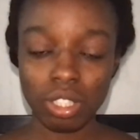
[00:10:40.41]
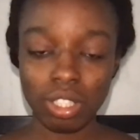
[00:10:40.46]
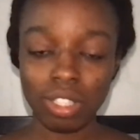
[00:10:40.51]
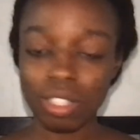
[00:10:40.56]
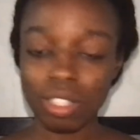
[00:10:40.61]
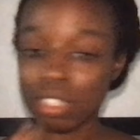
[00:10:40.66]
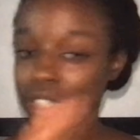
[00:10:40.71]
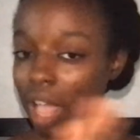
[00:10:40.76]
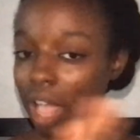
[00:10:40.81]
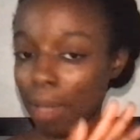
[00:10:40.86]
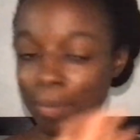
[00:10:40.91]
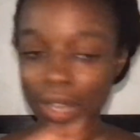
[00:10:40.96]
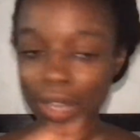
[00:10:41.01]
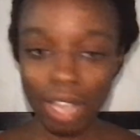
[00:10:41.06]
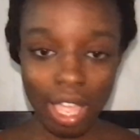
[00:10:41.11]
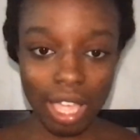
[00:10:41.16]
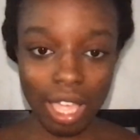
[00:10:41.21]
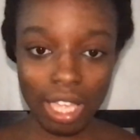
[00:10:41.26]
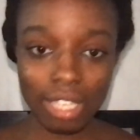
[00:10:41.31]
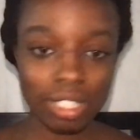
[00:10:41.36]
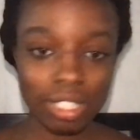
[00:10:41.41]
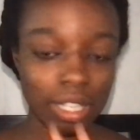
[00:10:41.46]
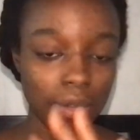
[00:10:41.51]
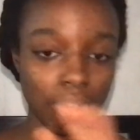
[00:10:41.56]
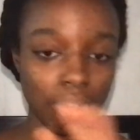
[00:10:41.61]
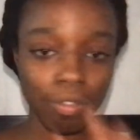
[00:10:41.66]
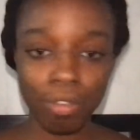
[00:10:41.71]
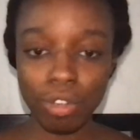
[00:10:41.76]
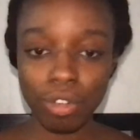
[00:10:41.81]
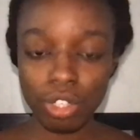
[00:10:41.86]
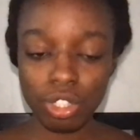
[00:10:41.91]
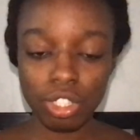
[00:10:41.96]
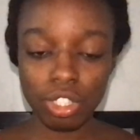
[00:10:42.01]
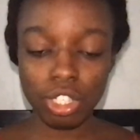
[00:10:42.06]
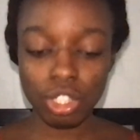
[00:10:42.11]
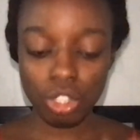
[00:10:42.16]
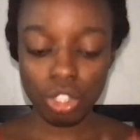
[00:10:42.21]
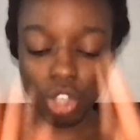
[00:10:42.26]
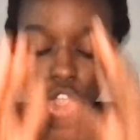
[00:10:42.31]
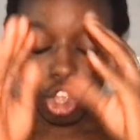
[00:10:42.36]
Stop the lying, stop the
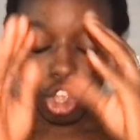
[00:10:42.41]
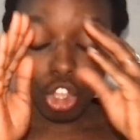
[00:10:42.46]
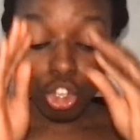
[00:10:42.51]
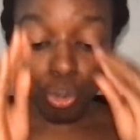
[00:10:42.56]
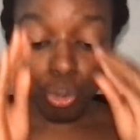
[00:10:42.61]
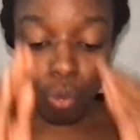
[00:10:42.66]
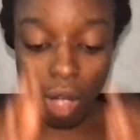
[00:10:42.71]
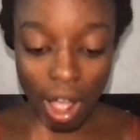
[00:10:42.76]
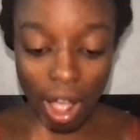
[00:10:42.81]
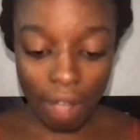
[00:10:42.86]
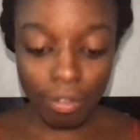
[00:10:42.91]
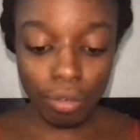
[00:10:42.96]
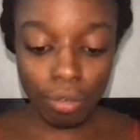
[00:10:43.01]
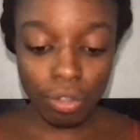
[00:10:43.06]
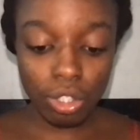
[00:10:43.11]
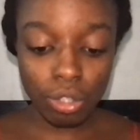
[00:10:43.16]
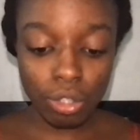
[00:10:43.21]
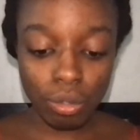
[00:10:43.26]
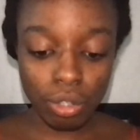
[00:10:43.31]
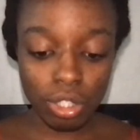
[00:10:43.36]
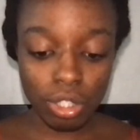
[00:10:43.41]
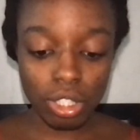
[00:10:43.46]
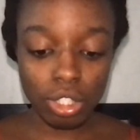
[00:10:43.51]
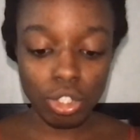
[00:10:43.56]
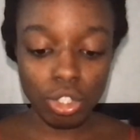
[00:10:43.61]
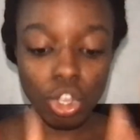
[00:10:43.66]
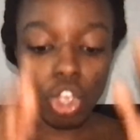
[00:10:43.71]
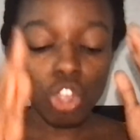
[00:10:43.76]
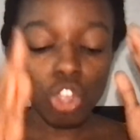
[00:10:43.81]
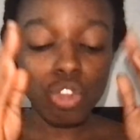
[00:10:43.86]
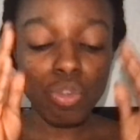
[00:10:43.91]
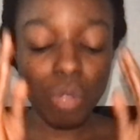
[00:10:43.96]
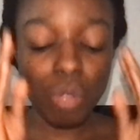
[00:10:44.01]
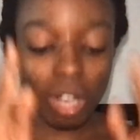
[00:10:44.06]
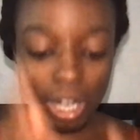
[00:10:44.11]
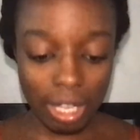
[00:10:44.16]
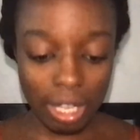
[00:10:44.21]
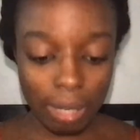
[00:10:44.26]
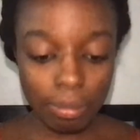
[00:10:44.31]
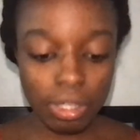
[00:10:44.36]
foolishness. You have the resources. You
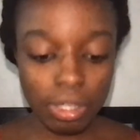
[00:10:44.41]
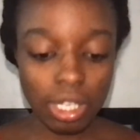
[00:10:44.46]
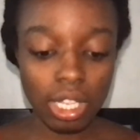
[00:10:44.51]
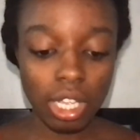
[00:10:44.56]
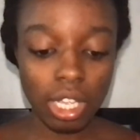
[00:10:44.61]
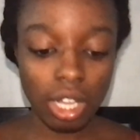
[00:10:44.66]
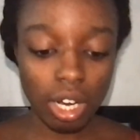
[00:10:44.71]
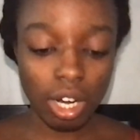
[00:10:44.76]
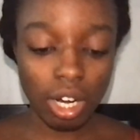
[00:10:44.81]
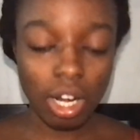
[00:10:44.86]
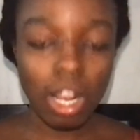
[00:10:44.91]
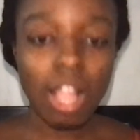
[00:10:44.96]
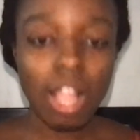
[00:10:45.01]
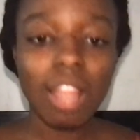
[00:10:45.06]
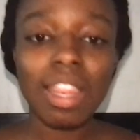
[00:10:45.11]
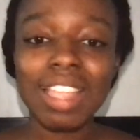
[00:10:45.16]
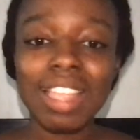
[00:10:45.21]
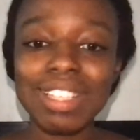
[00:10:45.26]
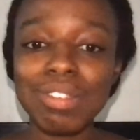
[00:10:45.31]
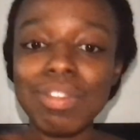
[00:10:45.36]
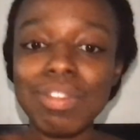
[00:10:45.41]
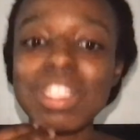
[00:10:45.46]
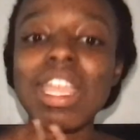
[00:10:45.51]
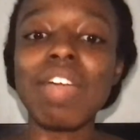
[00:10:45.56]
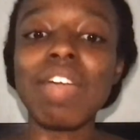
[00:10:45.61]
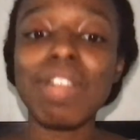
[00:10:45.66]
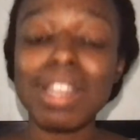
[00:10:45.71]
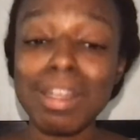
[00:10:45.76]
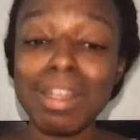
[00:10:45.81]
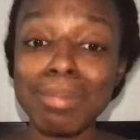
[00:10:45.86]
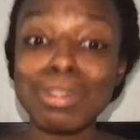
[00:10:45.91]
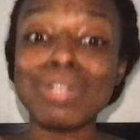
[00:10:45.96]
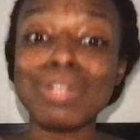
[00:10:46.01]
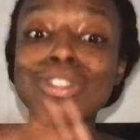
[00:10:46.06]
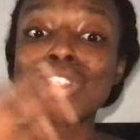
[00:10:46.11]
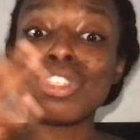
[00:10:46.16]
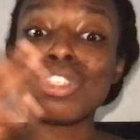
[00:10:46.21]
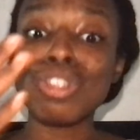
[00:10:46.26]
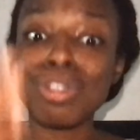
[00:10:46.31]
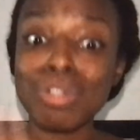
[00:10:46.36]
claim to care. Let's redirect them to
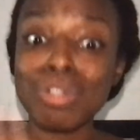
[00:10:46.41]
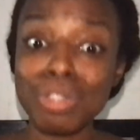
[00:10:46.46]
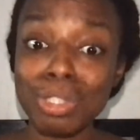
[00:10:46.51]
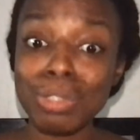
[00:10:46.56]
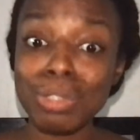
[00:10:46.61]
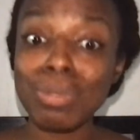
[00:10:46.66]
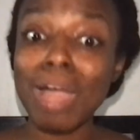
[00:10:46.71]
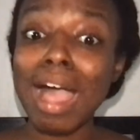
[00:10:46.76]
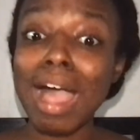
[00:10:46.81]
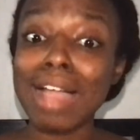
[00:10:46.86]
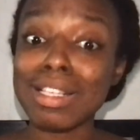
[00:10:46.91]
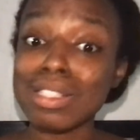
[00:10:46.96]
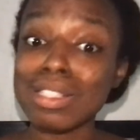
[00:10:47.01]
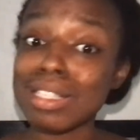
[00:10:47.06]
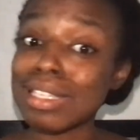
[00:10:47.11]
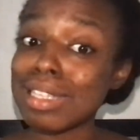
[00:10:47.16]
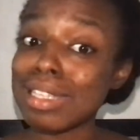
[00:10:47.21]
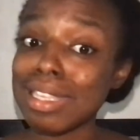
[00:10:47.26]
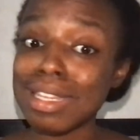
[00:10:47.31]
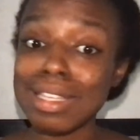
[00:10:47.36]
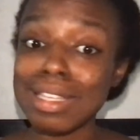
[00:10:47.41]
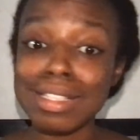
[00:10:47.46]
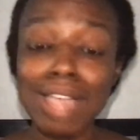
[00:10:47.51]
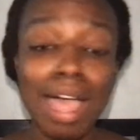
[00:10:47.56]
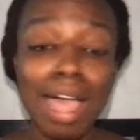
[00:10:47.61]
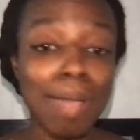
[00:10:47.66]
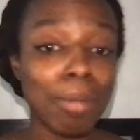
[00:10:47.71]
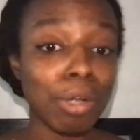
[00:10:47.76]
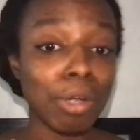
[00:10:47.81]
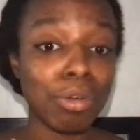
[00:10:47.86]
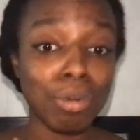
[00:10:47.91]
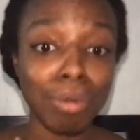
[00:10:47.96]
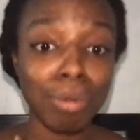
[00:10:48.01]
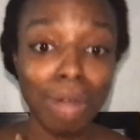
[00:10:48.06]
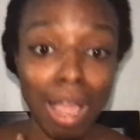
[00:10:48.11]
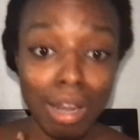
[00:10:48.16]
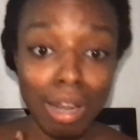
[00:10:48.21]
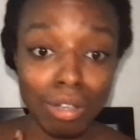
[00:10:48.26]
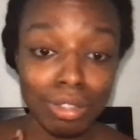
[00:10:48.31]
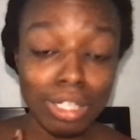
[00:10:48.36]
children who actually need it. I'm a grown
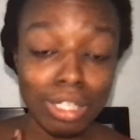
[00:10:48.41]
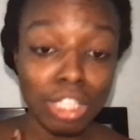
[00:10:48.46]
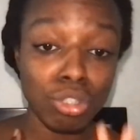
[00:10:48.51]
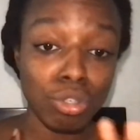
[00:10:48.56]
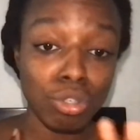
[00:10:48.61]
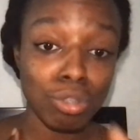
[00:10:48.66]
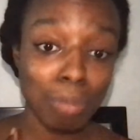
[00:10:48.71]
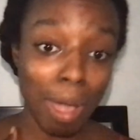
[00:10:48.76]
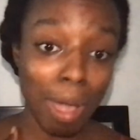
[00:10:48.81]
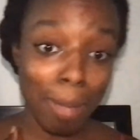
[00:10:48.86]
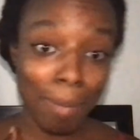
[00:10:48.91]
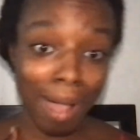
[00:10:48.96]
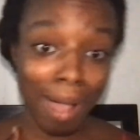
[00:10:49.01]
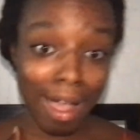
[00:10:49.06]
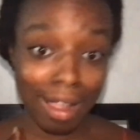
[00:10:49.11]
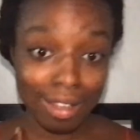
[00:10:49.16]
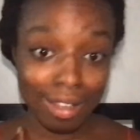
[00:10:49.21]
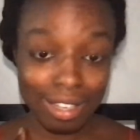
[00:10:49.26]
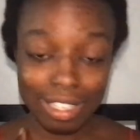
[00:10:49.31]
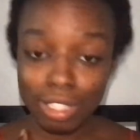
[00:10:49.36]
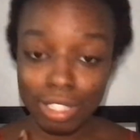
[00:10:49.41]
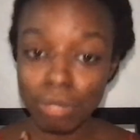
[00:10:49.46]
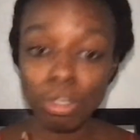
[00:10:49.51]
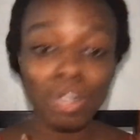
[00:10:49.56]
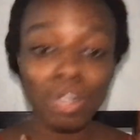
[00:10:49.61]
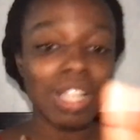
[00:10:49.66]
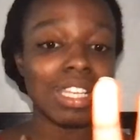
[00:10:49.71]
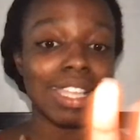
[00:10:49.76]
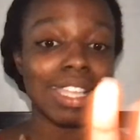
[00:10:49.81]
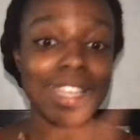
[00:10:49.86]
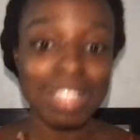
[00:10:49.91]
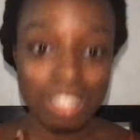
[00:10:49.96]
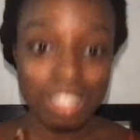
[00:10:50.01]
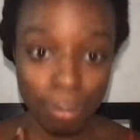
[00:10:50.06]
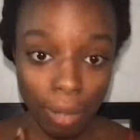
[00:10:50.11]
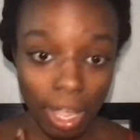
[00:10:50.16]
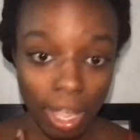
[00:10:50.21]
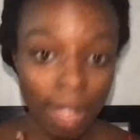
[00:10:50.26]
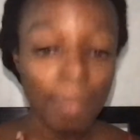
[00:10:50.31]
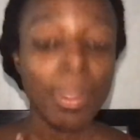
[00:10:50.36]
adult that chose my path. Let's look at it this
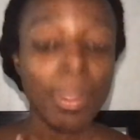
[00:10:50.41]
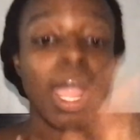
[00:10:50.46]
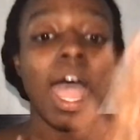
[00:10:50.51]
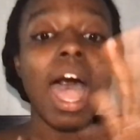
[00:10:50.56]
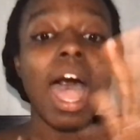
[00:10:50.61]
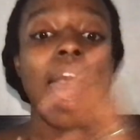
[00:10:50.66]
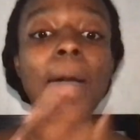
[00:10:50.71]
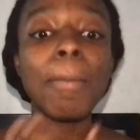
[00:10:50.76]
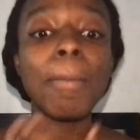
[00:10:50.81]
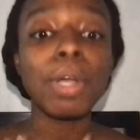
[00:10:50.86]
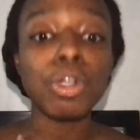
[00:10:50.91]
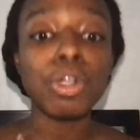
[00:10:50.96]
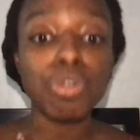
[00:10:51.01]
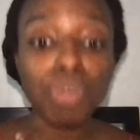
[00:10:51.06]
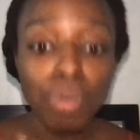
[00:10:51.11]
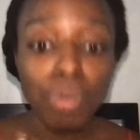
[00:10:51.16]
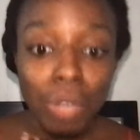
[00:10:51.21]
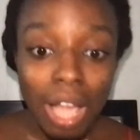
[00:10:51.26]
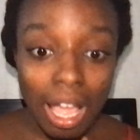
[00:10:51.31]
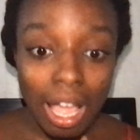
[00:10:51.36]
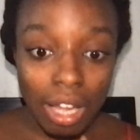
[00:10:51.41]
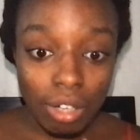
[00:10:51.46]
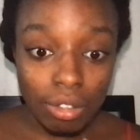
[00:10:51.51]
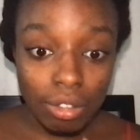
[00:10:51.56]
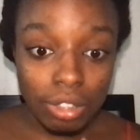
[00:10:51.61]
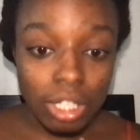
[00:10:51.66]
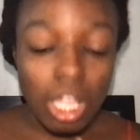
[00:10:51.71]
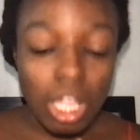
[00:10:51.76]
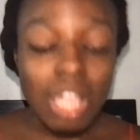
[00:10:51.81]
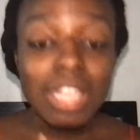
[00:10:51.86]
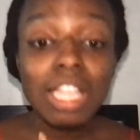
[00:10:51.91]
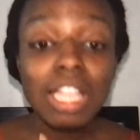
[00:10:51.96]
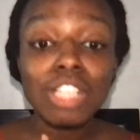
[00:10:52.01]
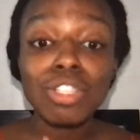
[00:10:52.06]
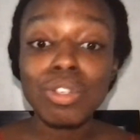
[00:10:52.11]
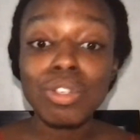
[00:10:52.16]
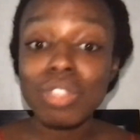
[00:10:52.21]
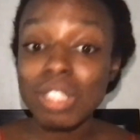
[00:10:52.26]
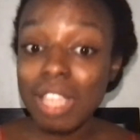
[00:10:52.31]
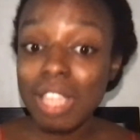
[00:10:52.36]
way. I'm a grown adult that
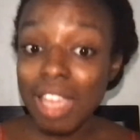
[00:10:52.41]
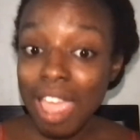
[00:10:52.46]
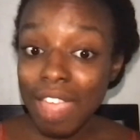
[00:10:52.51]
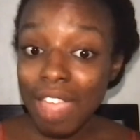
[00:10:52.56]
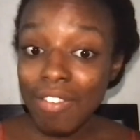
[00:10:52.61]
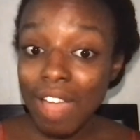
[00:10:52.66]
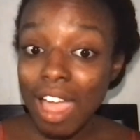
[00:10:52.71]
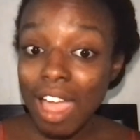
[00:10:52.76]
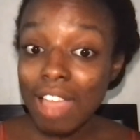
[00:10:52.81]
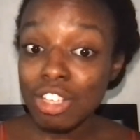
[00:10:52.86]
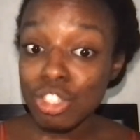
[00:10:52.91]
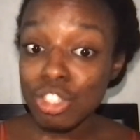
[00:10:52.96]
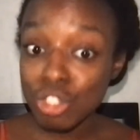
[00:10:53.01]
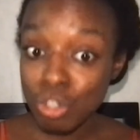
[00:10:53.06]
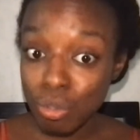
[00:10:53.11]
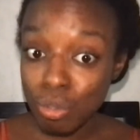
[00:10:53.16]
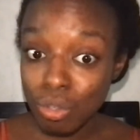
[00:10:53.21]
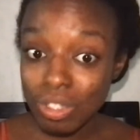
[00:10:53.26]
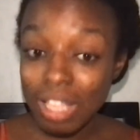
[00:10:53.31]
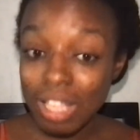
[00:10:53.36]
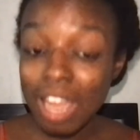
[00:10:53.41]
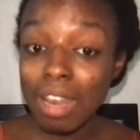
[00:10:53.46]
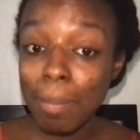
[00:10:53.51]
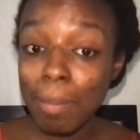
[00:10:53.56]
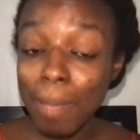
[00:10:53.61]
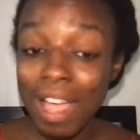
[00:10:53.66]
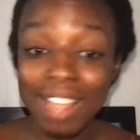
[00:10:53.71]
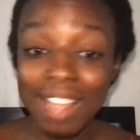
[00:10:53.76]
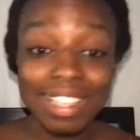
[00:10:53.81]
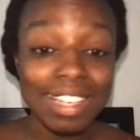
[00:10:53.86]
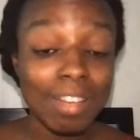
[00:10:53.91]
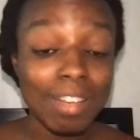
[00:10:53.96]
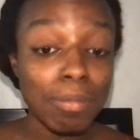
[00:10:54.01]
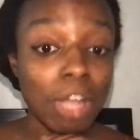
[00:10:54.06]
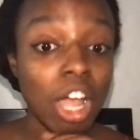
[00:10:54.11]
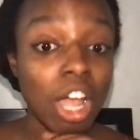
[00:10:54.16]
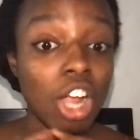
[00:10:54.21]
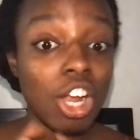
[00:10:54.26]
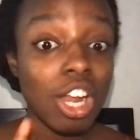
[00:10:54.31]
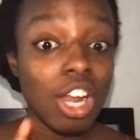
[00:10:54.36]
chose the life I choose and the path, and I'm
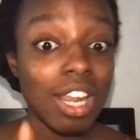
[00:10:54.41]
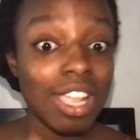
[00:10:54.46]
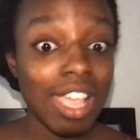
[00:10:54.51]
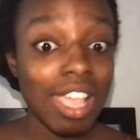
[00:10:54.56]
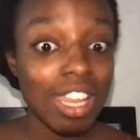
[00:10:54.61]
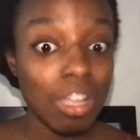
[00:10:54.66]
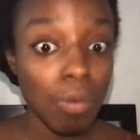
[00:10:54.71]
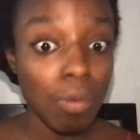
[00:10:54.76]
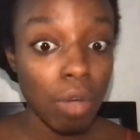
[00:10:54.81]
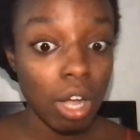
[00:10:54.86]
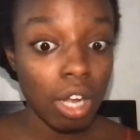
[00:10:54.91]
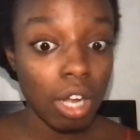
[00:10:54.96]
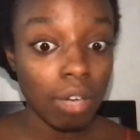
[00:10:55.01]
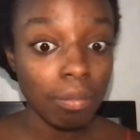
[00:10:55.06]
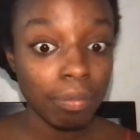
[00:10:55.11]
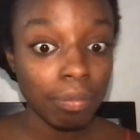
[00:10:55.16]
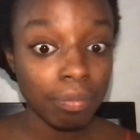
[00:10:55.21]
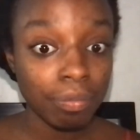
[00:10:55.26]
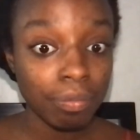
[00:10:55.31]
not hurting anyone.